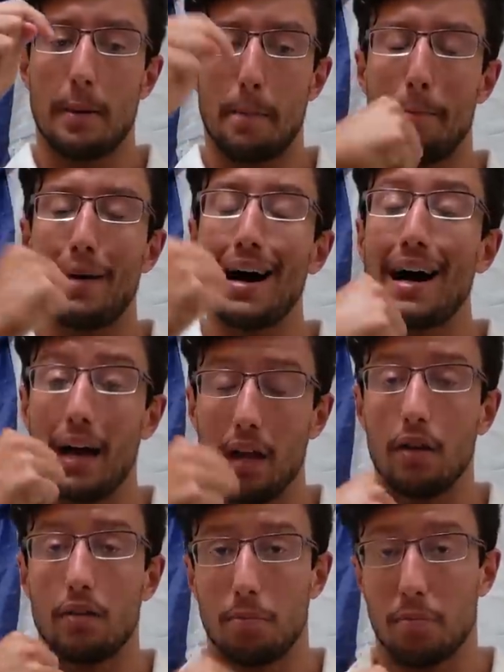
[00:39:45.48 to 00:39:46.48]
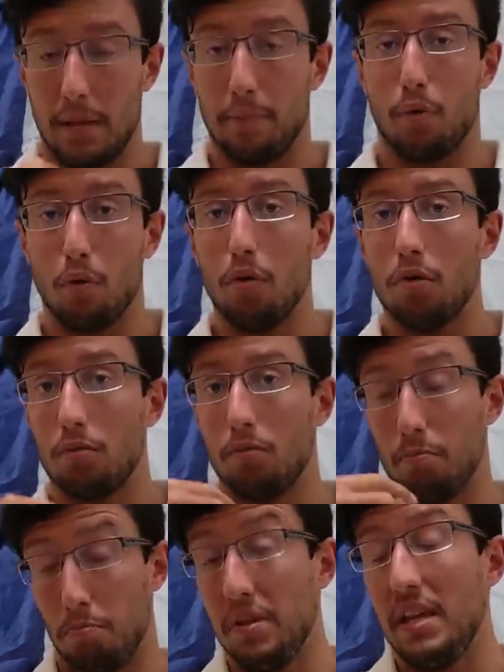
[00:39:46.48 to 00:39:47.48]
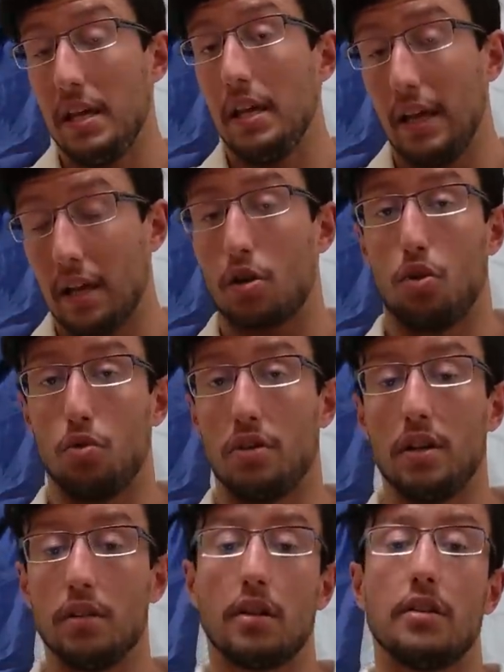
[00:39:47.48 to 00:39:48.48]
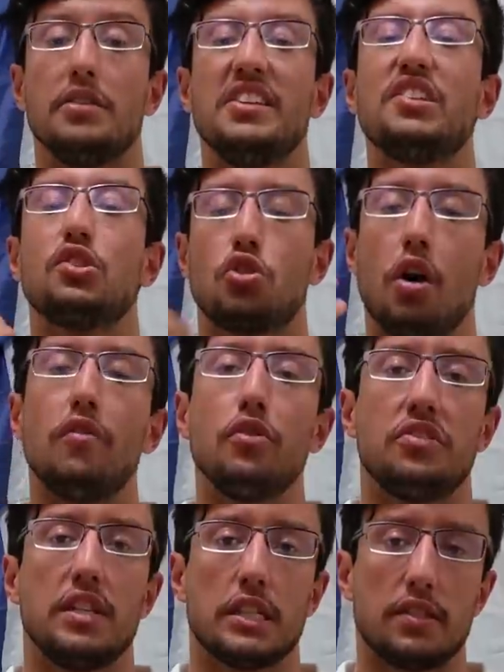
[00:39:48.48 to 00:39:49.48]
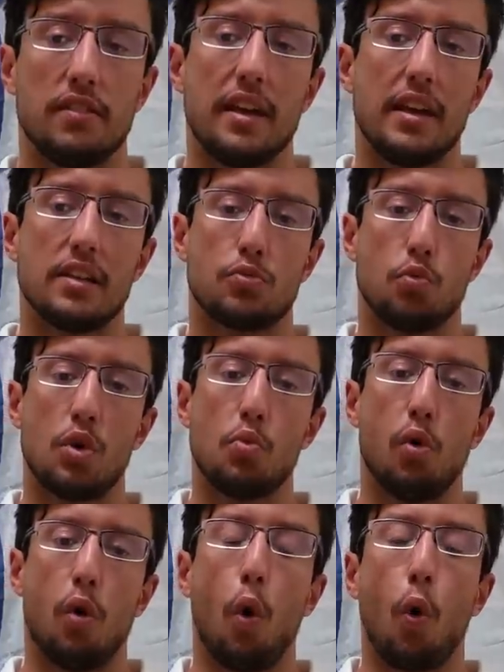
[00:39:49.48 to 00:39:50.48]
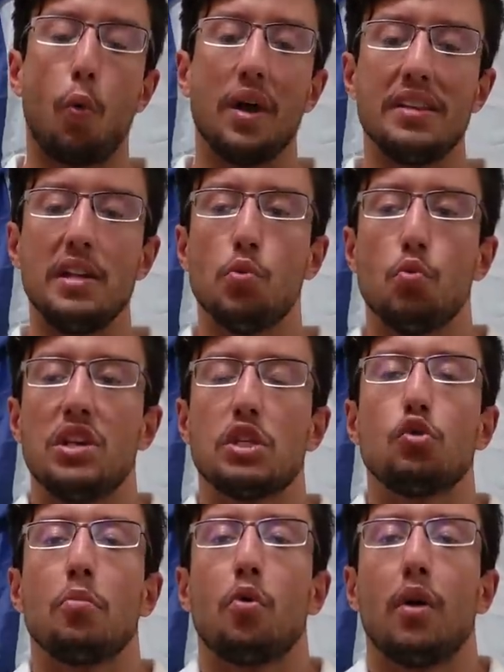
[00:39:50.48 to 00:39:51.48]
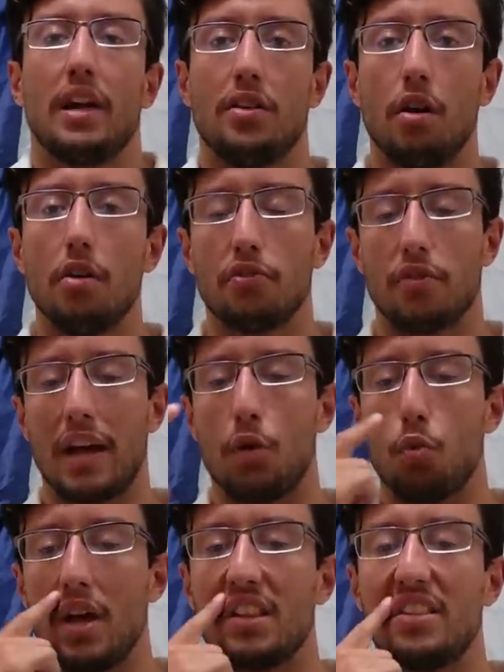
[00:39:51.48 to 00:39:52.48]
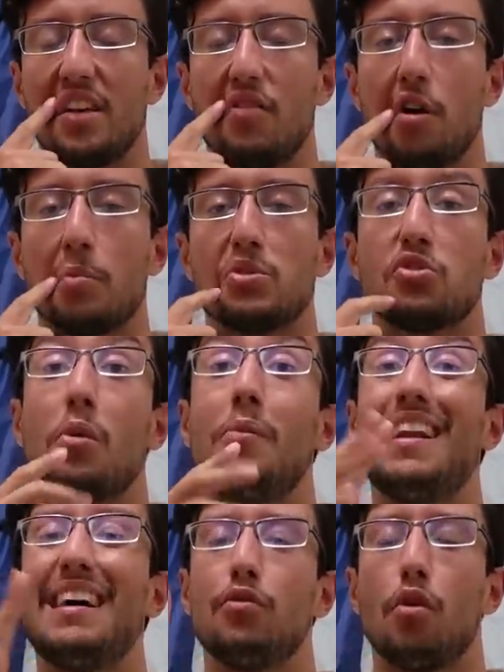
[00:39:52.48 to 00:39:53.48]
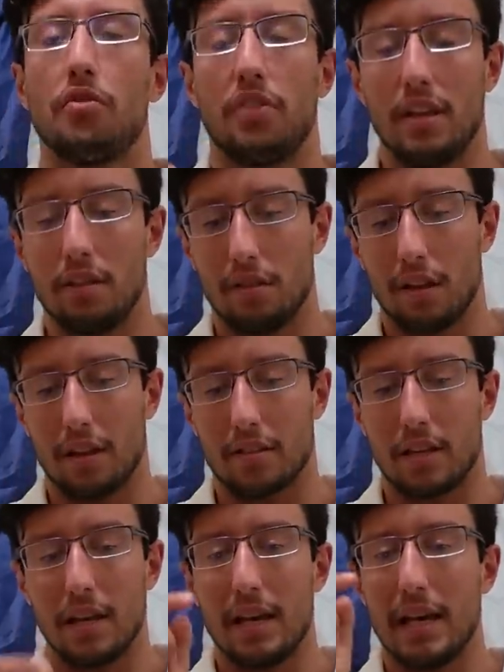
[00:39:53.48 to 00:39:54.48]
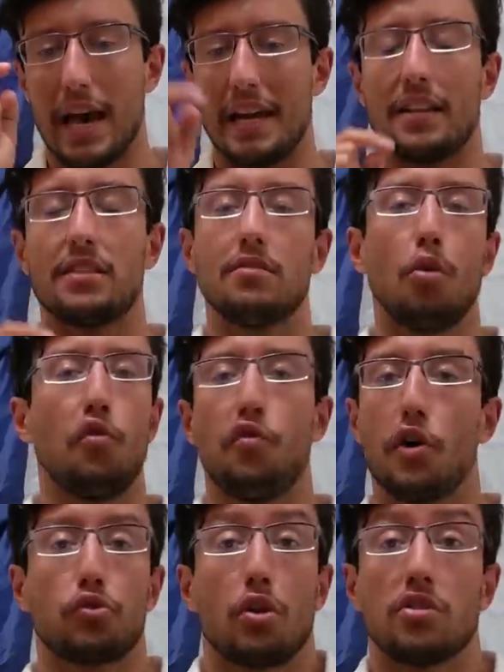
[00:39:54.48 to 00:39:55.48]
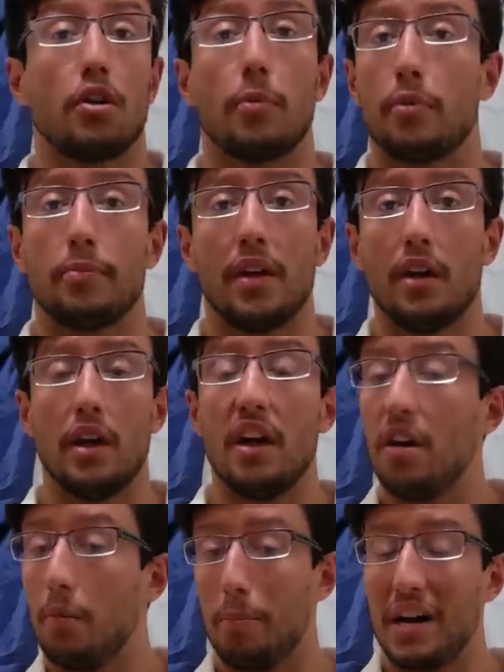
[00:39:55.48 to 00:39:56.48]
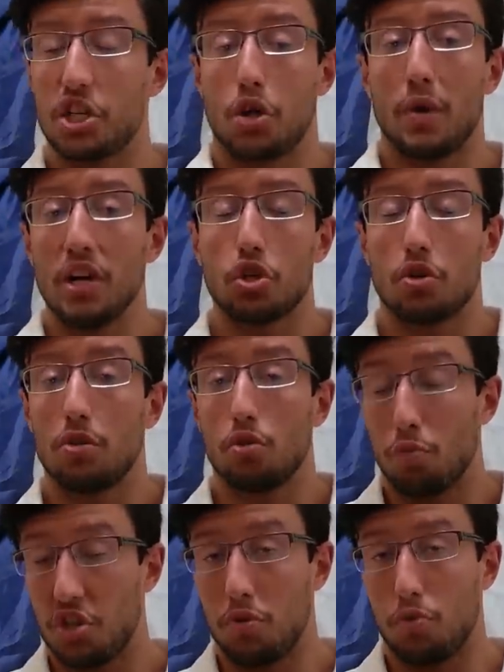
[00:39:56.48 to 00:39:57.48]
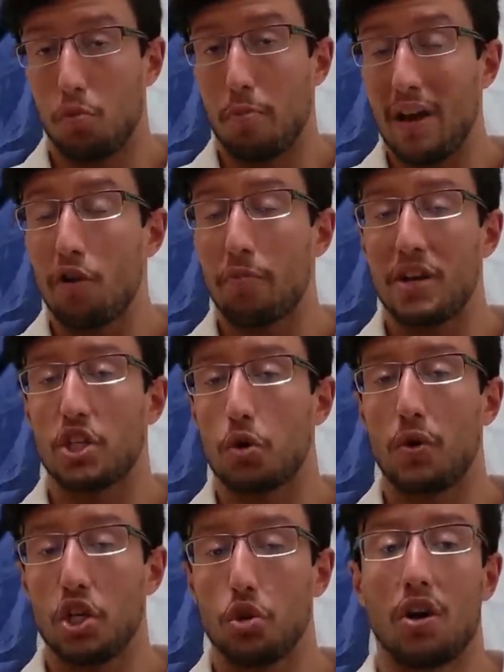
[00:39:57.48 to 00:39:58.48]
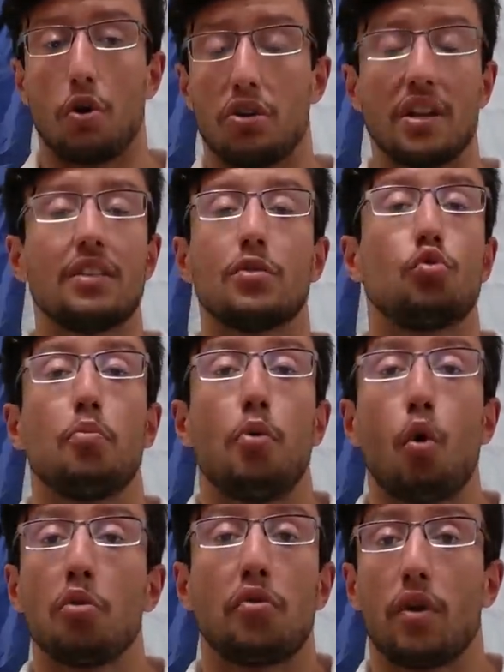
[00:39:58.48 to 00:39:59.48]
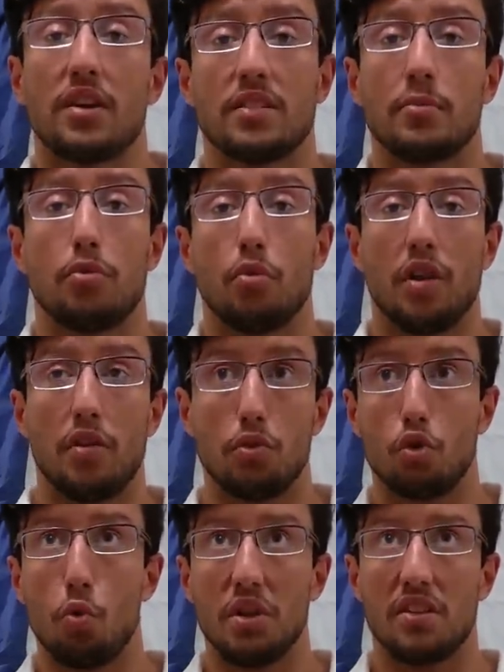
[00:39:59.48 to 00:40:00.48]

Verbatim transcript: my people, me included, discovered these things when we were already reasonable enough and we had developed some level of intellect. And it still fucked us up. My generation, the, the men of my generation, are addicted to porn, for example, even though we